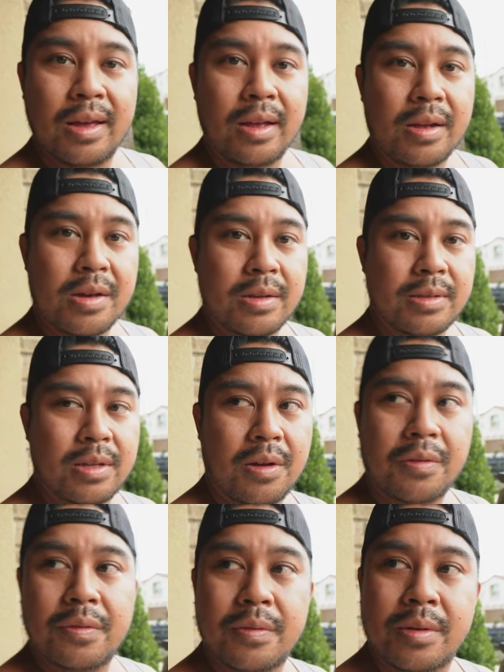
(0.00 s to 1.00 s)
Cutting
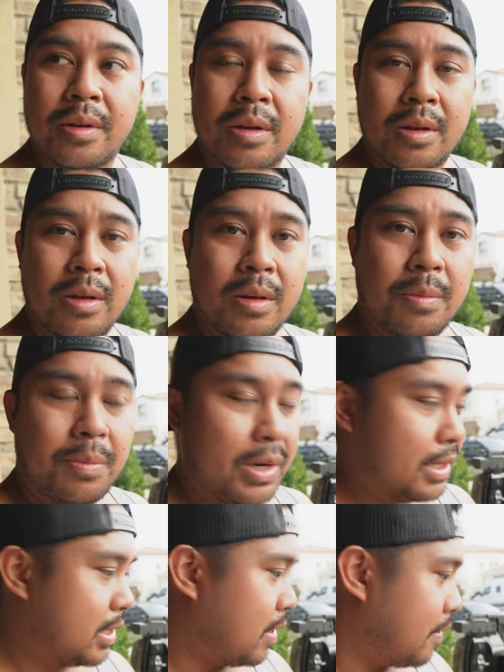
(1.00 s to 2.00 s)
stuff,
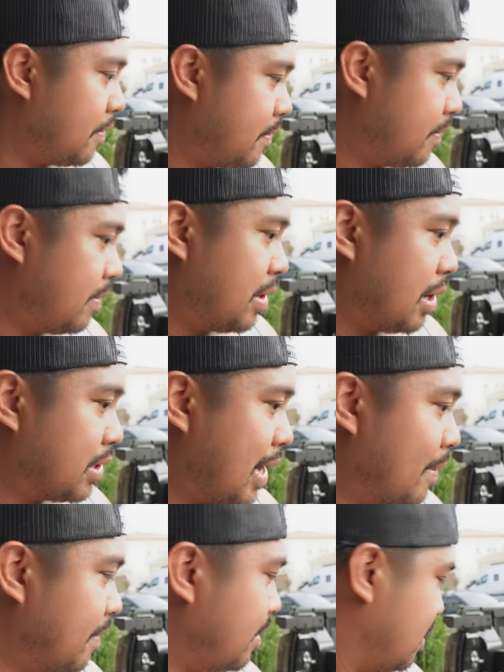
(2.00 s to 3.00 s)
putting stuff on
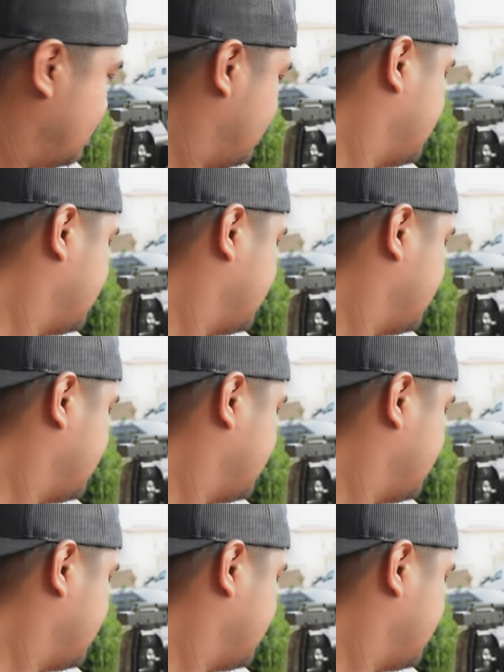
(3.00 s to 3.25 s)
top of it,